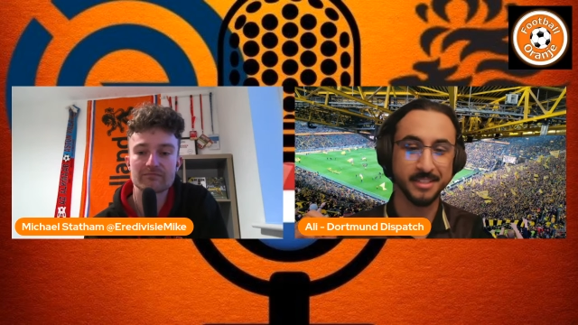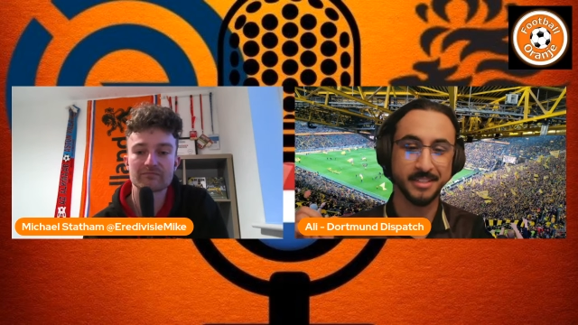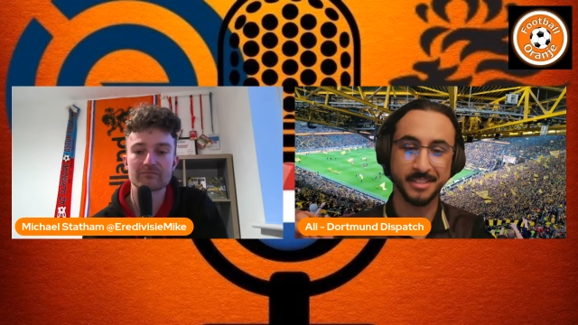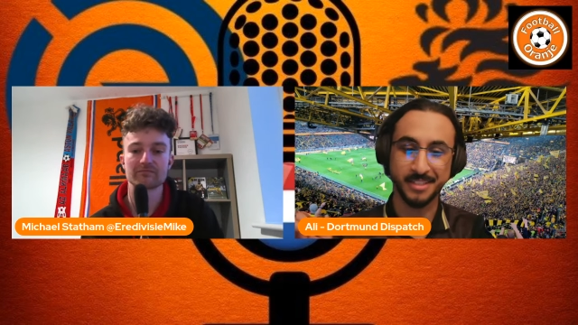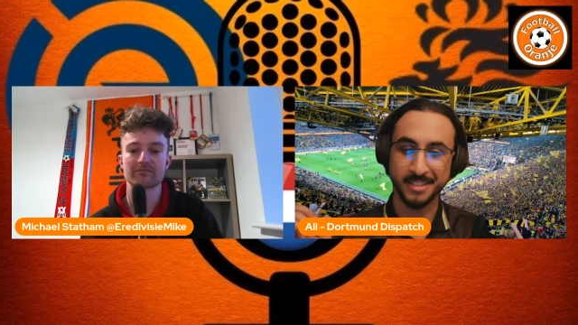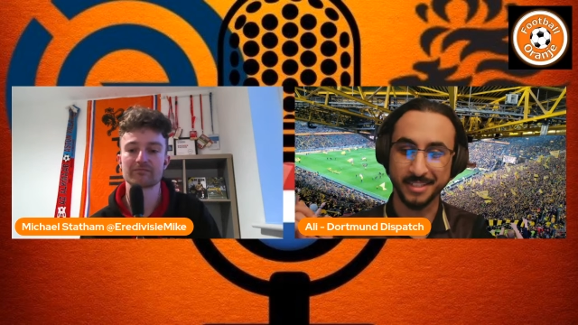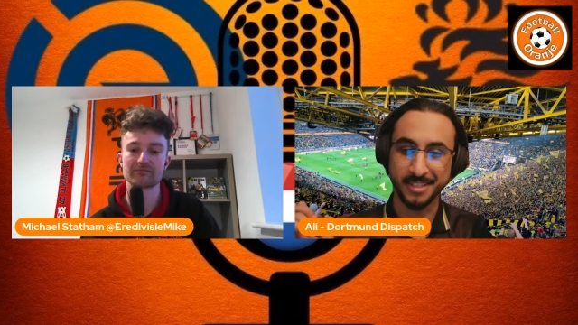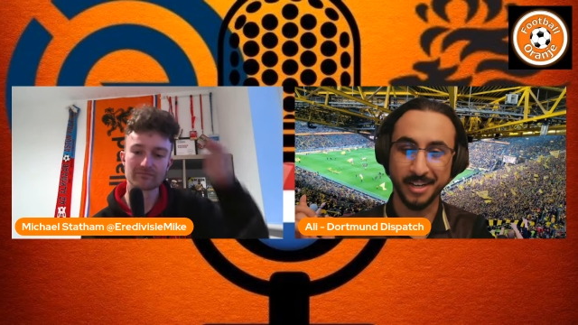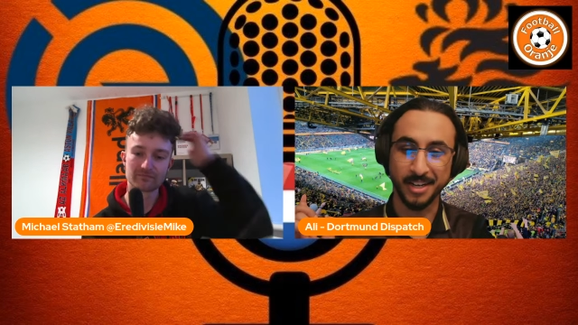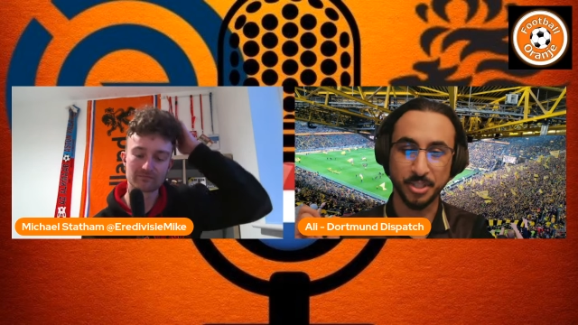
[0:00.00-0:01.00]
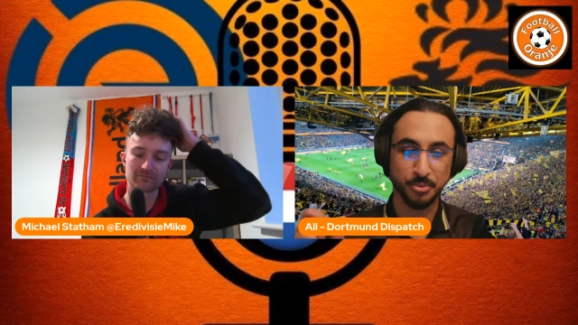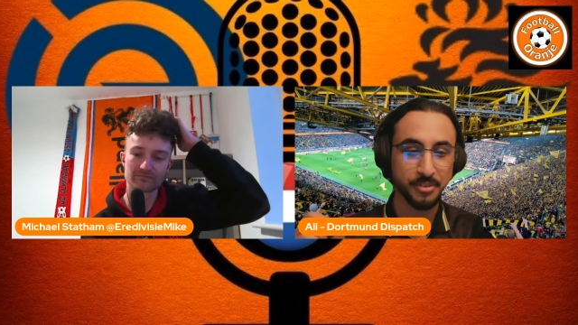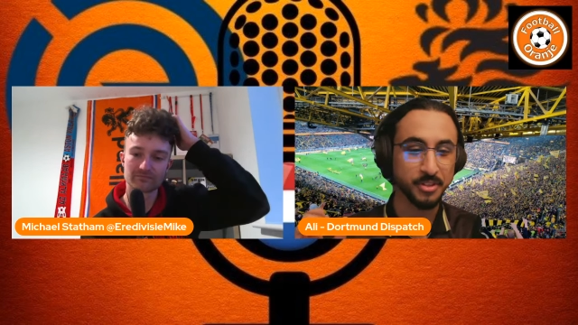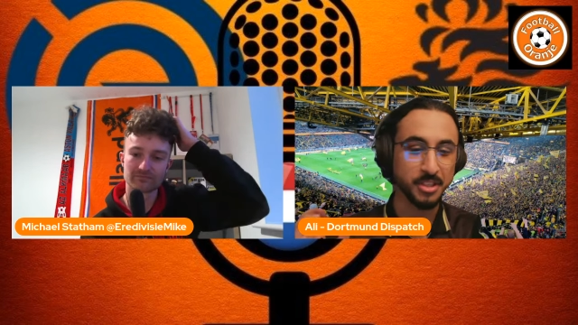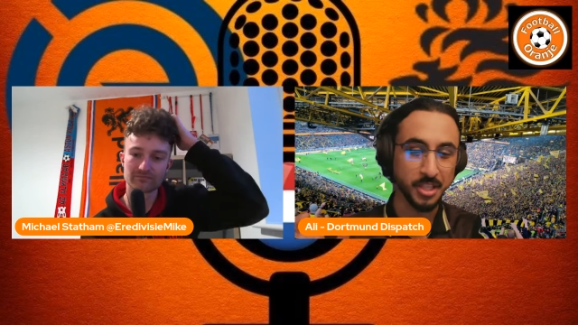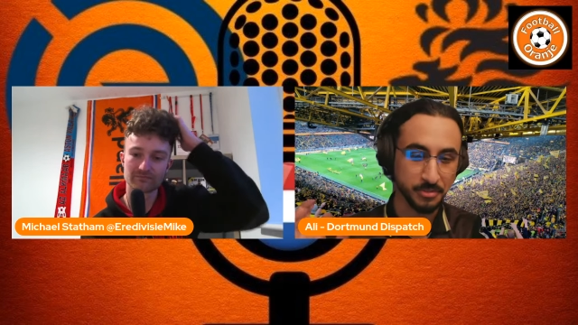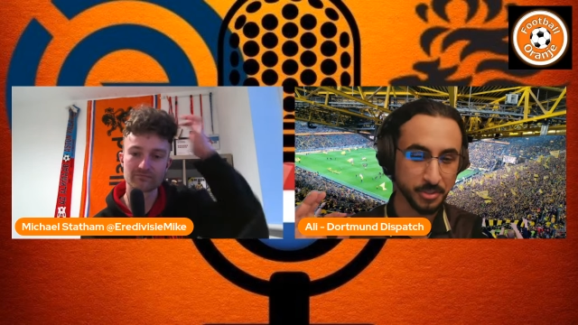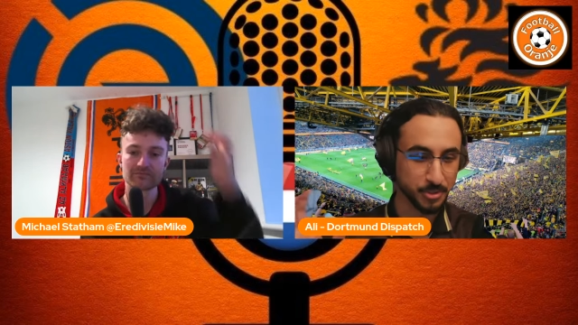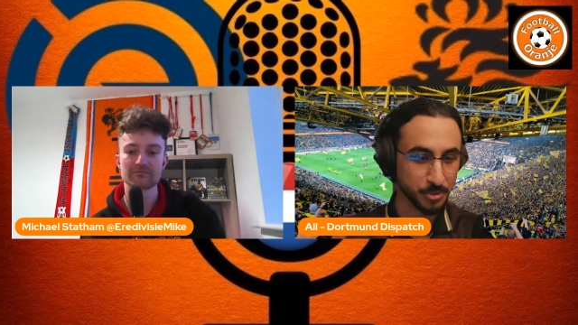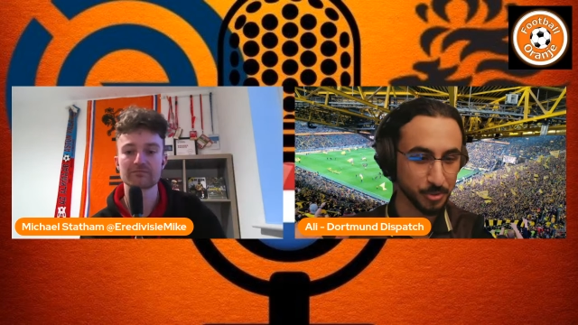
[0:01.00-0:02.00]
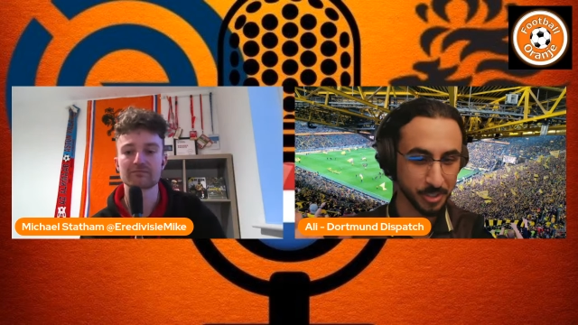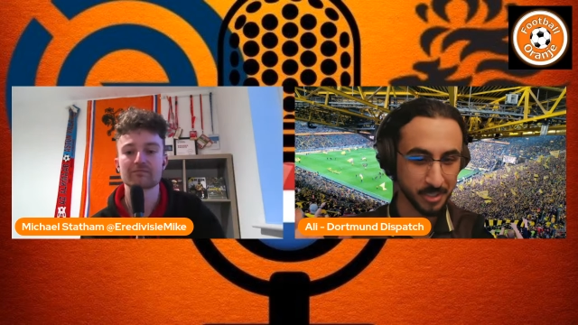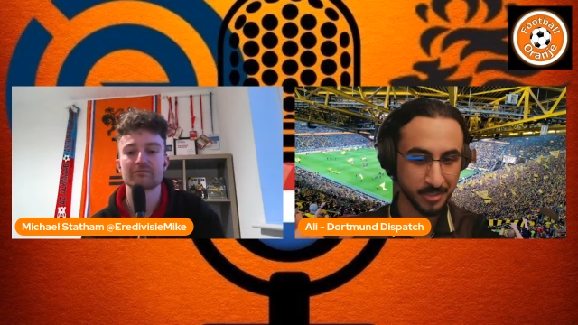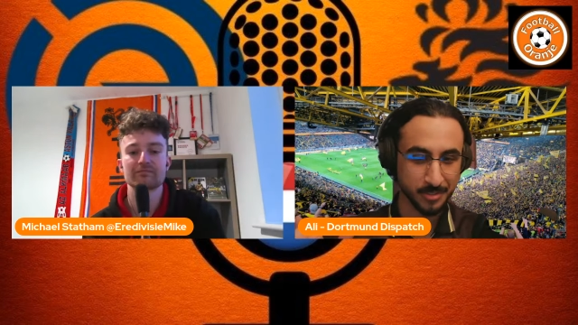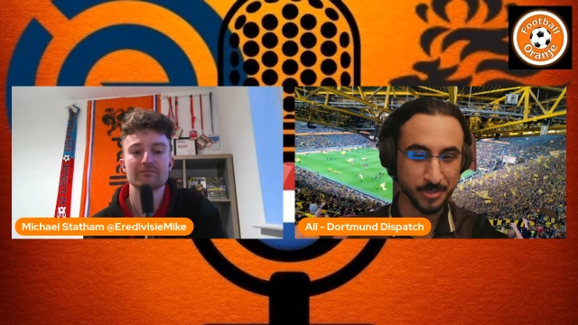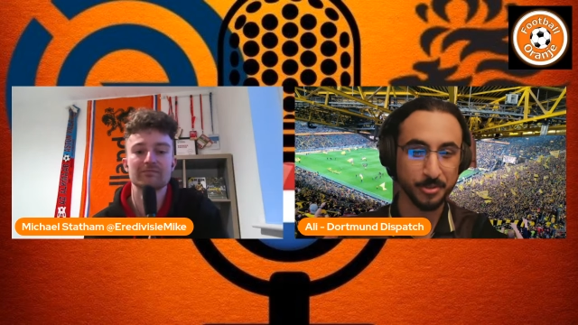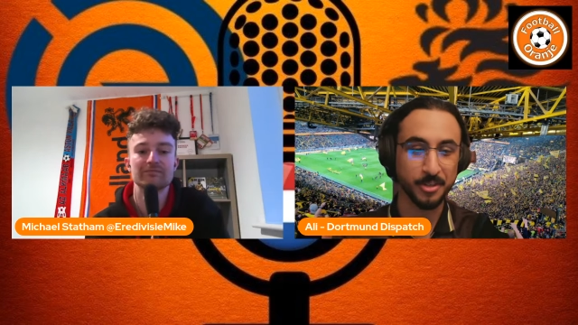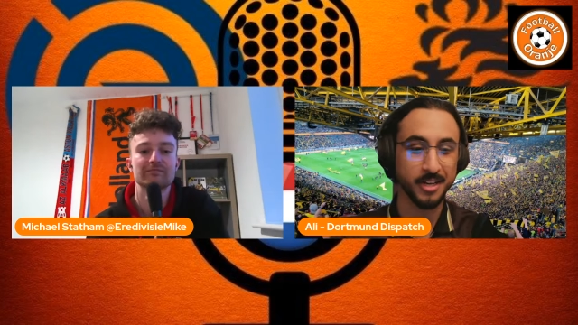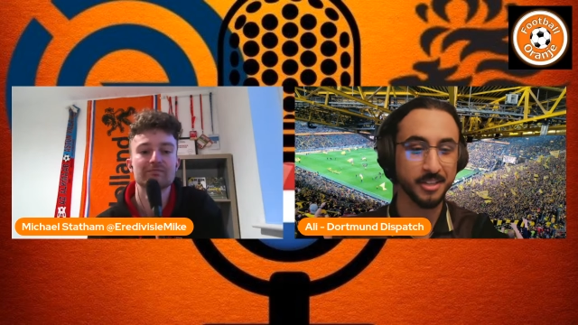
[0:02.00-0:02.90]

Speaker 1: UEFA loves a story. So they're either going